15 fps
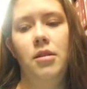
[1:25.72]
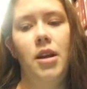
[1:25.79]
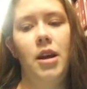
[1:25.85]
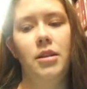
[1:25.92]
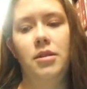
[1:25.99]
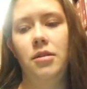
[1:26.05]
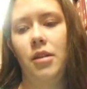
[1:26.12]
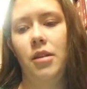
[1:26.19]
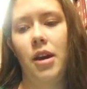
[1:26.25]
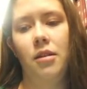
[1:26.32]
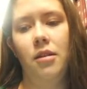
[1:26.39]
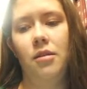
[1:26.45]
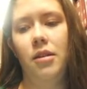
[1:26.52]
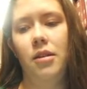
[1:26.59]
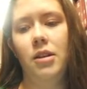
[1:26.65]
Not
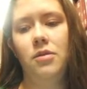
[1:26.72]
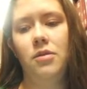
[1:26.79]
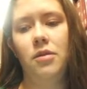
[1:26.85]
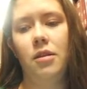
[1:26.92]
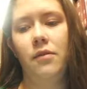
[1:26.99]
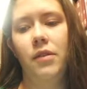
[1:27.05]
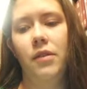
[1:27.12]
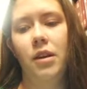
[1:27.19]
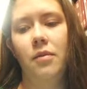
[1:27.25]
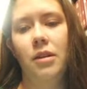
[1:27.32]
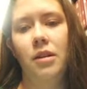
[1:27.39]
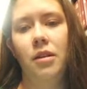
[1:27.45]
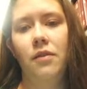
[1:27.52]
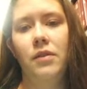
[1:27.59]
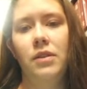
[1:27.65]
2K, K-12, hate my
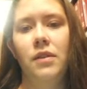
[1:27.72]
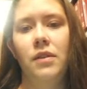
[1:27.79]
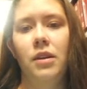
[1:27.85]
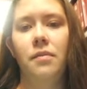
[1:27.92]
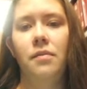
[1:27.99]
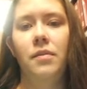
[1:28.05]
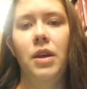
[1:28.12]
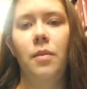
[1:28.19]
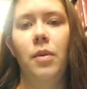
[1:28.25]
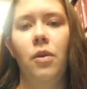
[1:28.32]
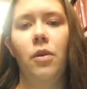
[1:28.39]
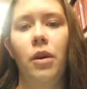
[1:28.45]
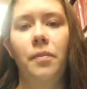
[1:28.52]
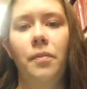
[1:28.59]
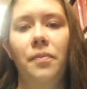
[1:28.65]
life, it's fine, keep
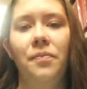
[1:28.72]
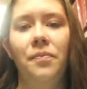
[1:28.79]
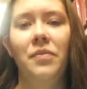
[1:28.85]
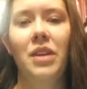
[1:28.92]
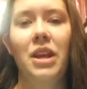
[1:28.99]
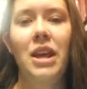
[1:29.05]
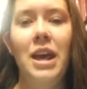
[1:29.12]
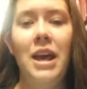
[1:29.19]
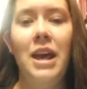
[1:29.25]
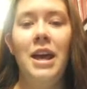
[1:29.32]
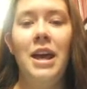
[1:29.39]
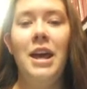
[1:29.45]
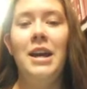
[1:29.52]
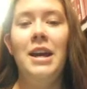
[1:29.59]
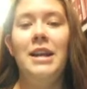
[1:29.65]
going.
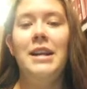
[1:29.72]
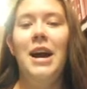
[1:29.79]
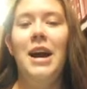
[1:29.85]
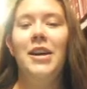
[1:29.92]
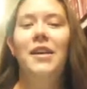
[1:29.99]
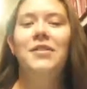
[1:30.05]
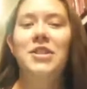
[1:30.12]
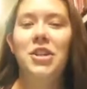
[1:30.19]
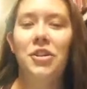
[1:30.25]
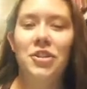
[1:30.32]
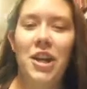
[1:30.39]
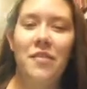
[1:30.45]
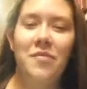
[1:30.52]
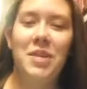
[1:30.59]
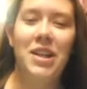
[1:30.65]
Now, gifted
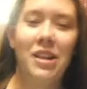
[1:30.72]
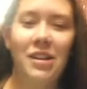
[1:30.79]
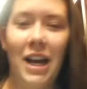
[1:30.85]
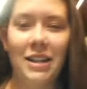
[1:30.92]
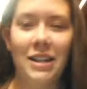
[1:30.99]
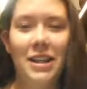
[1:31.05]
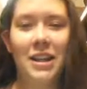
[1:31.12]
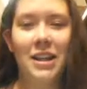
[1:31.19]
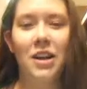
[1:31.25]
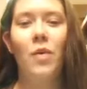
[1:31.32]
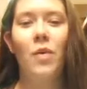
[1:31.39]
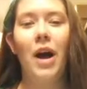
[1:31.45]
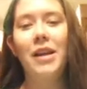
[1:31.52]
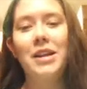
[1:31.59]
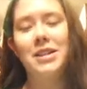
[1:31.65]
children have been neglected in a
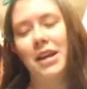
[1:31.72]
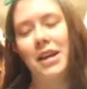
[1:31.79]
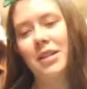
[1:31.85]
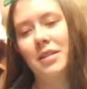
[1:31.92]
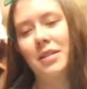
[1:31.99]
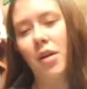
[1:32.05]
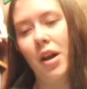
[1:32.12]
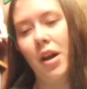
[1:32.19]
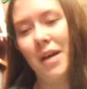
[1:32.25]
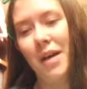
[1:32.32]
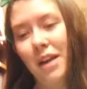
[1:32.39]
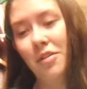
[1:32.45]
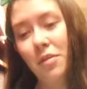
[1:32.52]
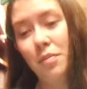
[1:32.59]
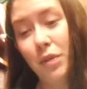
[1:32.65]
well-intended
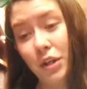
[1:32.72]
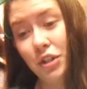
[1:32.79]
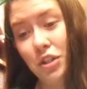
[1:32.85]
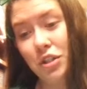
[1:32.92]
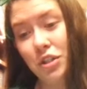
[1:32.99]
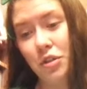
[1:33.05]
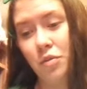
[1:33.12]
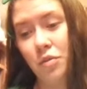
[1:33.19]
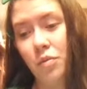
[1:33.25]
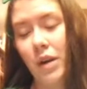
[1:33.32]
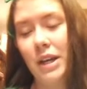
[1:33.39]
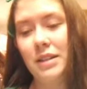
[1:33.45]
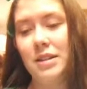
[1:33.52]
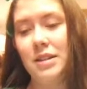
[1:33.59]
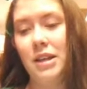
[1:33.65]
monomatical push to
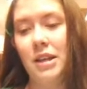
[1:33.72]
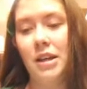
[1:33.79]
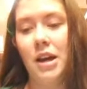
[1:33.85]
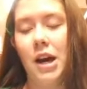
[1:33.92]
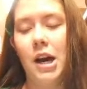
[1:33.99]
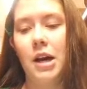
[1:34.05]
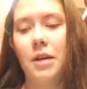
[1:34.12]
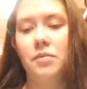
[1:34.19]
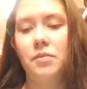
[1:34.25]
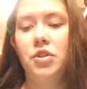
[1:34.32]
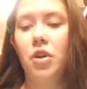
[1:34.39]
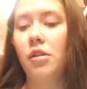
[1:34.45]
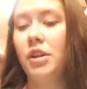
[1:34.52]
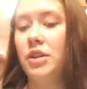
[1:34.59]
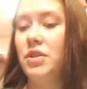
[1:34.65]
raise the
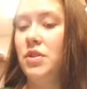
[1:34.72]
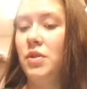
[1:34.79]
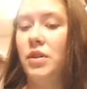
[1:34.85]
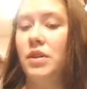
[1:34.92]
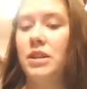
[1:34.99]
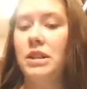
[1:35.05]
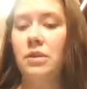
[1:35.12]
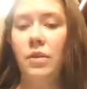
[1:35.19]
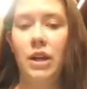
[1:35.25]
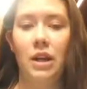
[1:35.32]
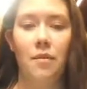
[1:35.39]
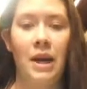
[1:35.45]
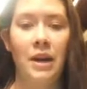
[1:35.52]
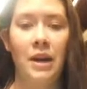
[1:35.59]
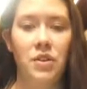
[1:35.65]
struggling students' reading
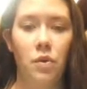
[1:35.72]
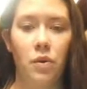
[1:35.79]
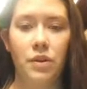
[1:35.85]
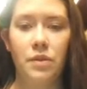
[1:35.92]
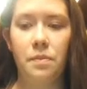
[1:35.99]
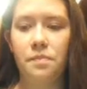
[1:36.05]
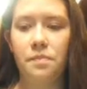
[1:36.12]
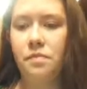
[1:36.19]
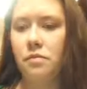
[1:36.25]
and math scores.